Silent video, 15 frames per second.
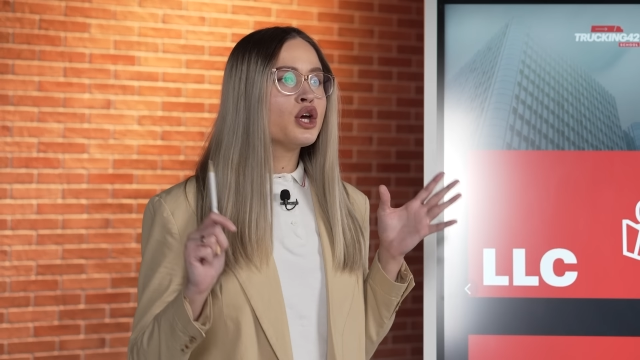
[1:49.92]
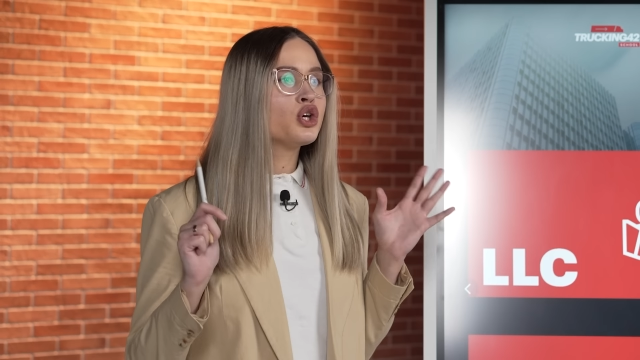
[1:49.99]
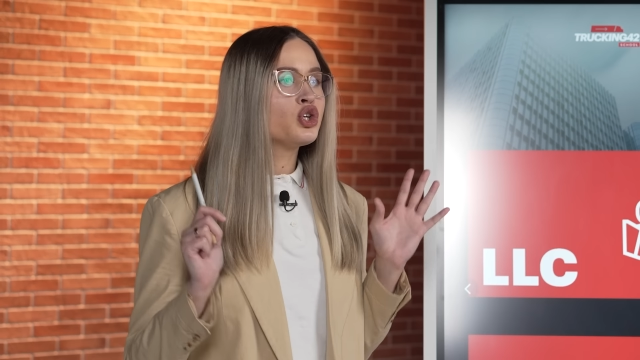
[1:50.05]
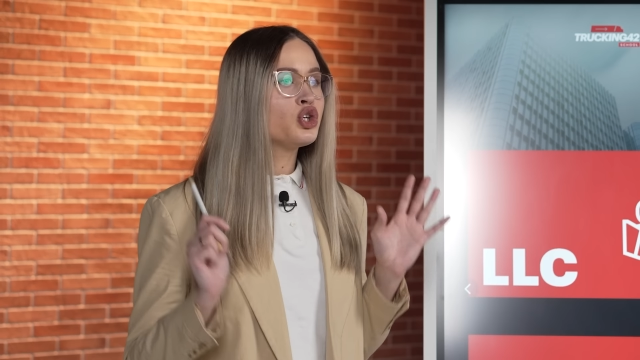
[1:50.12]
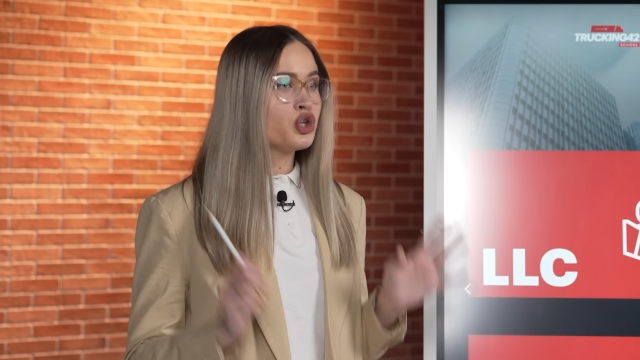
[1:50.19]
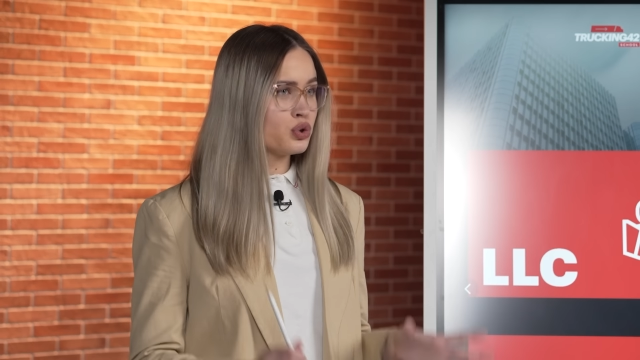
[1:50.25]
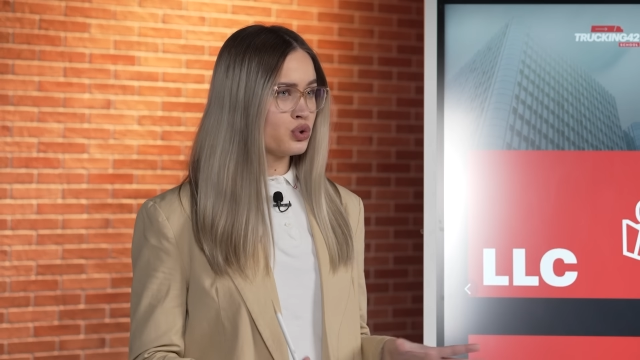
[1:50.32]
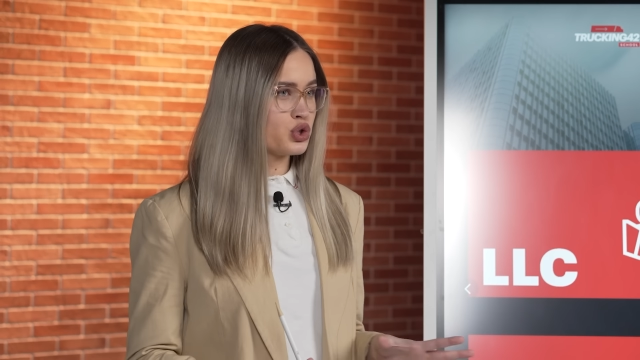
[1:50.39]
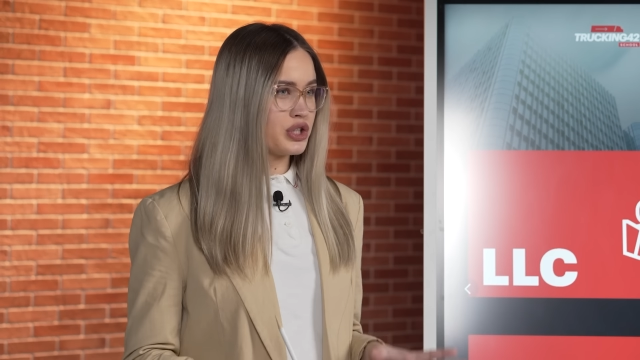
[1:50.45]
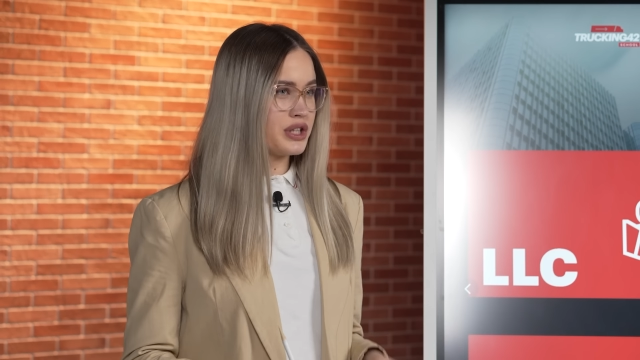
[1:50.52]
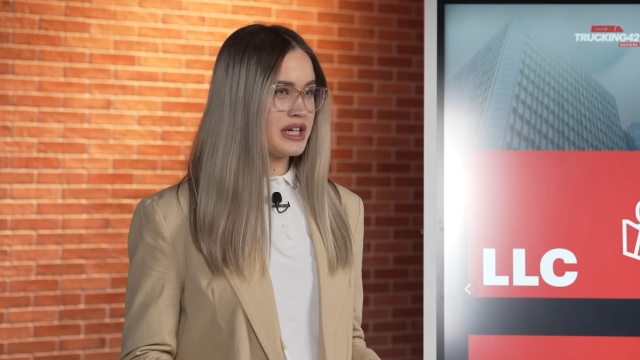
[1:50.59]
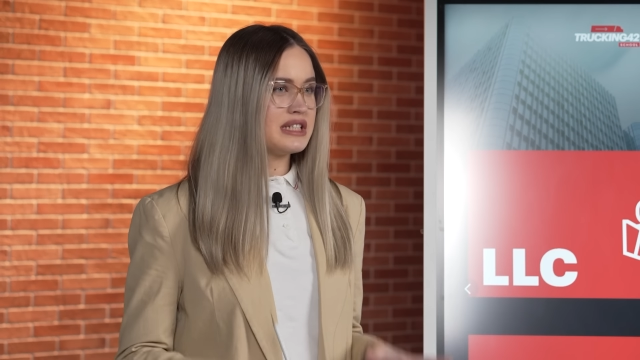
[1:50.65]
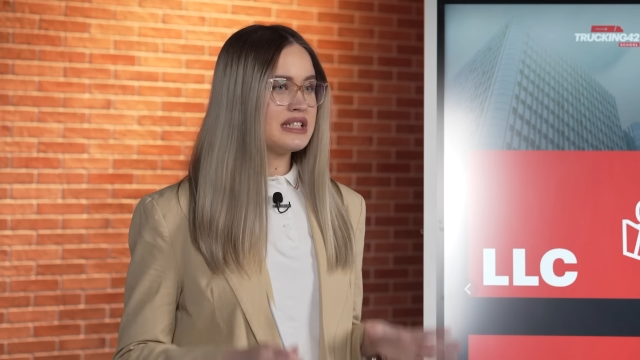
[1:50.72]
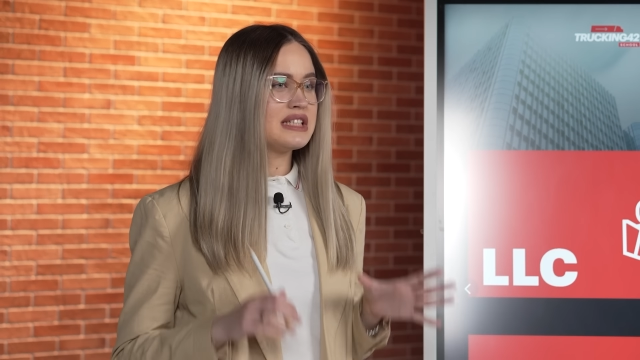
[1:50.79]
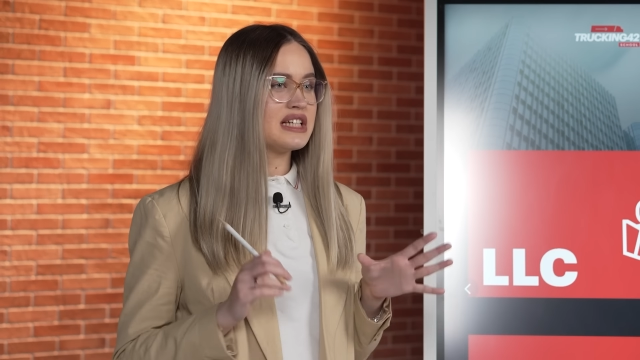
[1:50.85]

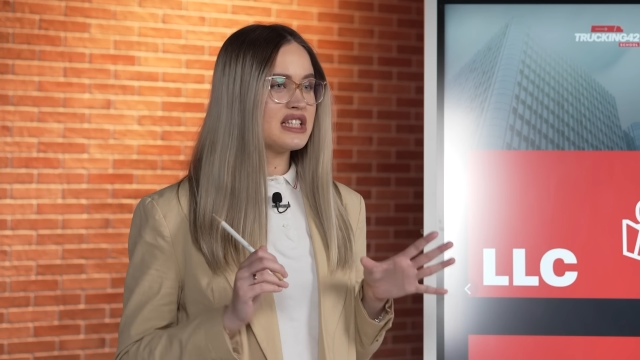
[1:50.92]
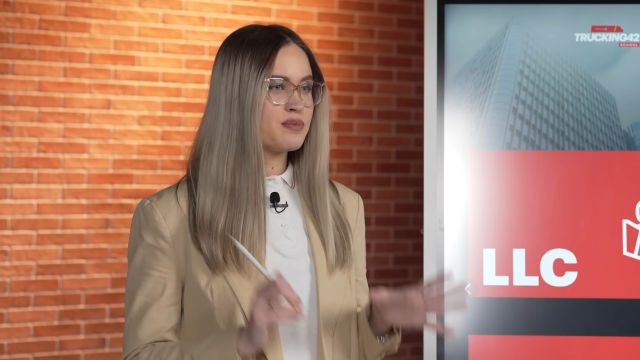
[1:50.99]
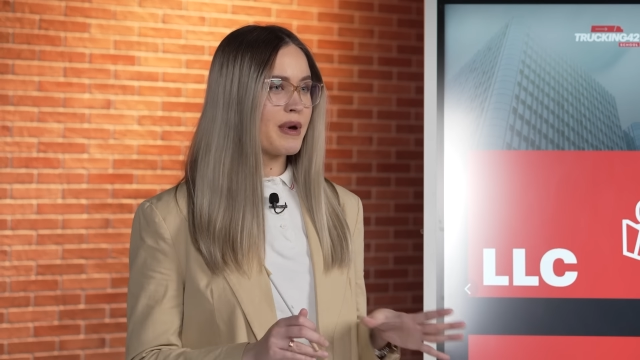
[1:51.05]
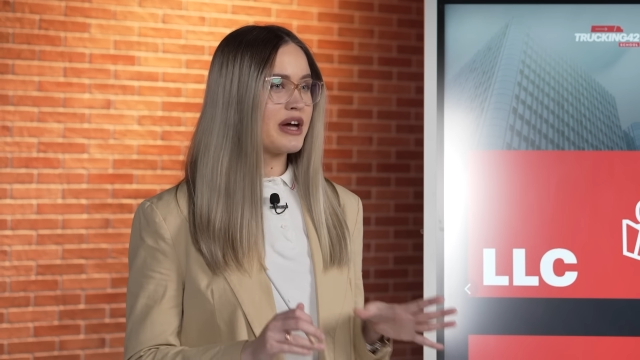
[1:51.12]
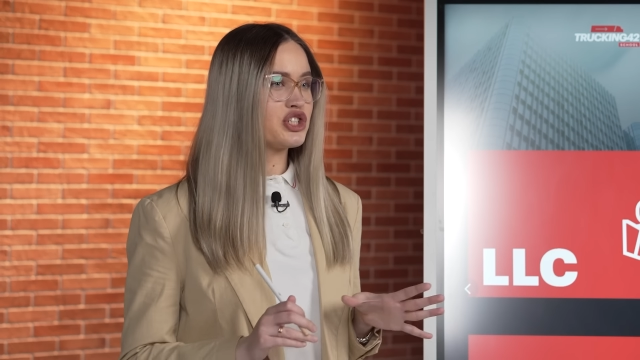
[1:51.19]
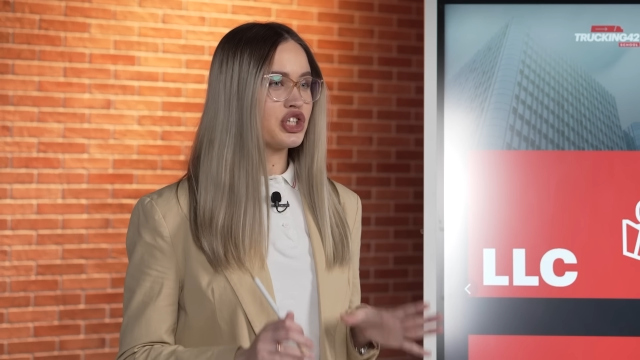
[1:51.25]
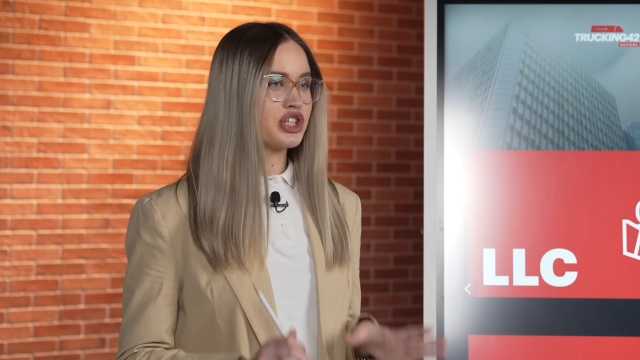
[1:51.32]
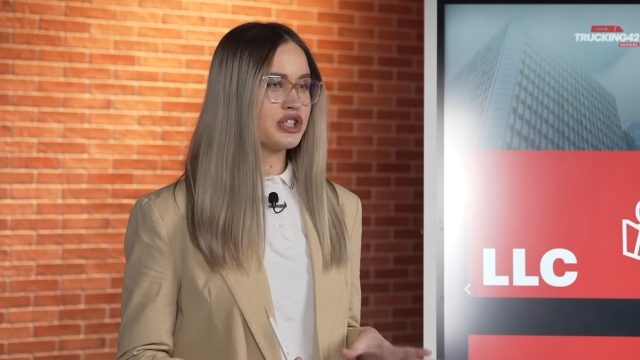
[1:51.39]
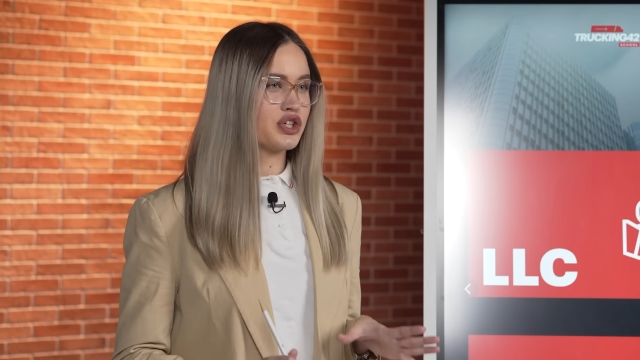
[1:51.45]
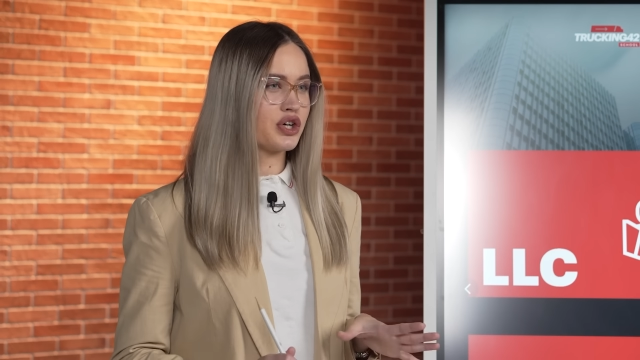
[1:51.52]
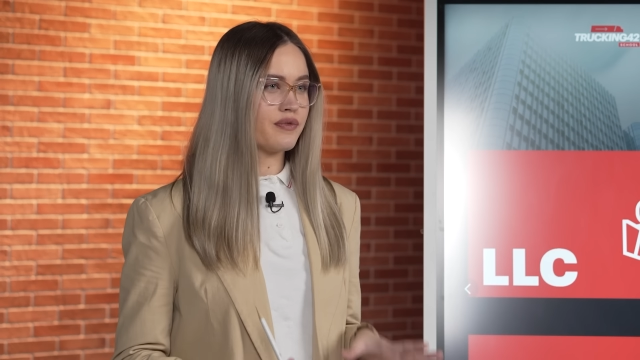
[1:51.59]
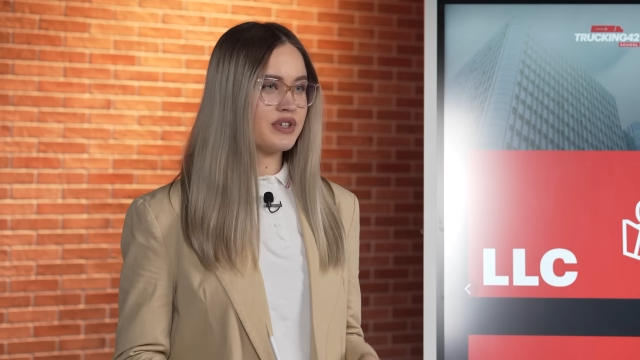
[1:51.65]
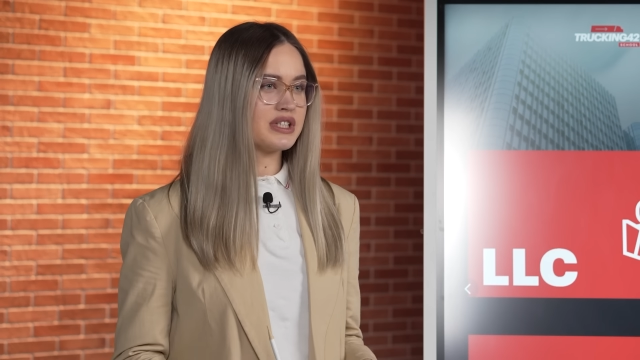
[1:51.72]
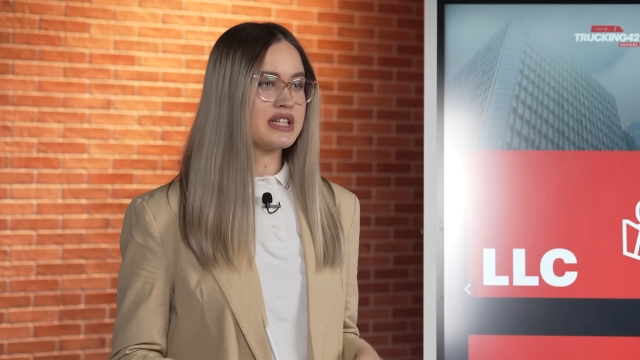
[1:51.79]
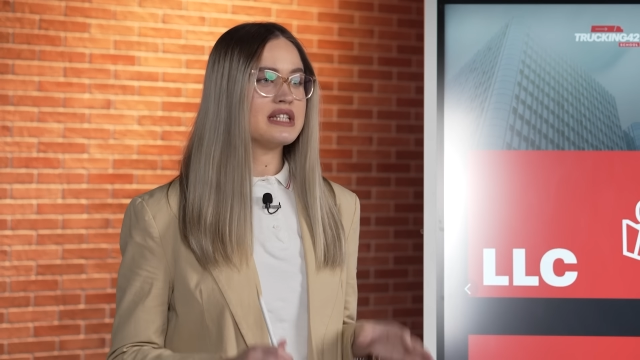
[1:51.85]
Usually, dispatching
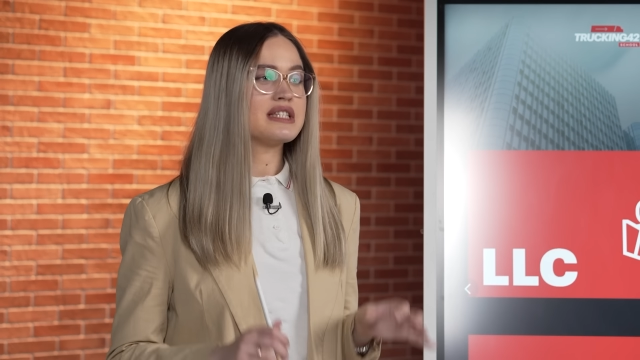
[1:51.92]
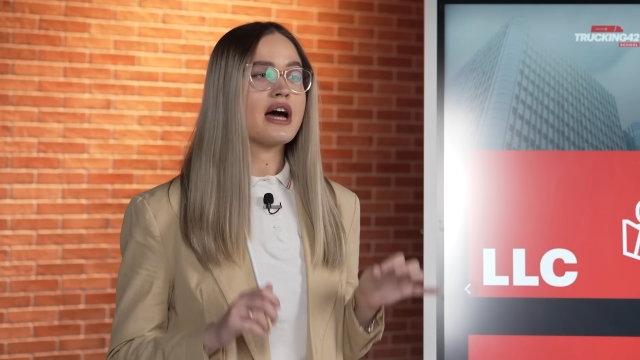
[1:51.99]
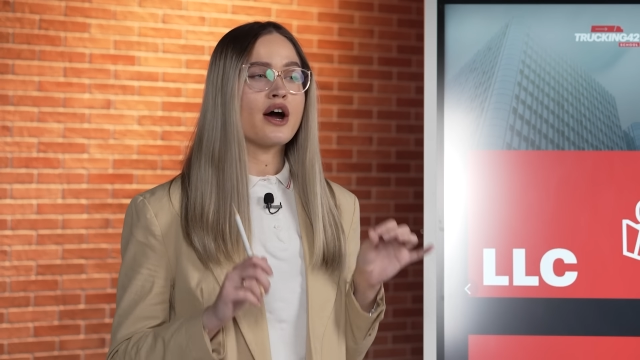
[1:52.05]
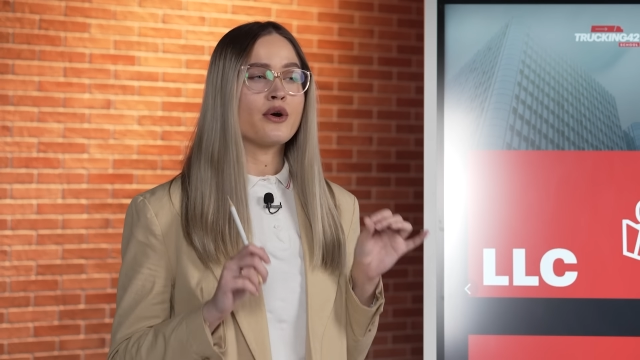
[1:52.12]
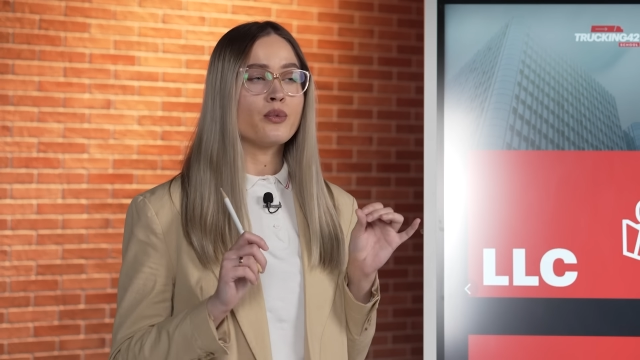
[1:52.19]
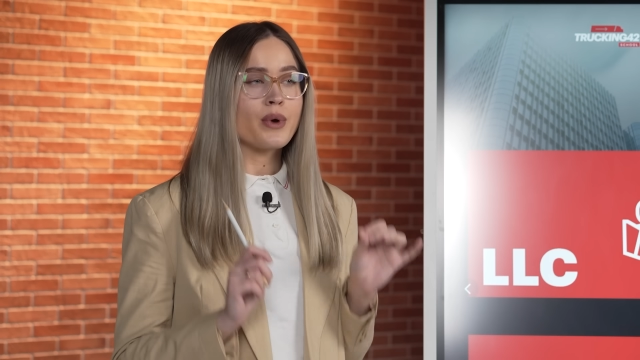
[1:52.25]
services are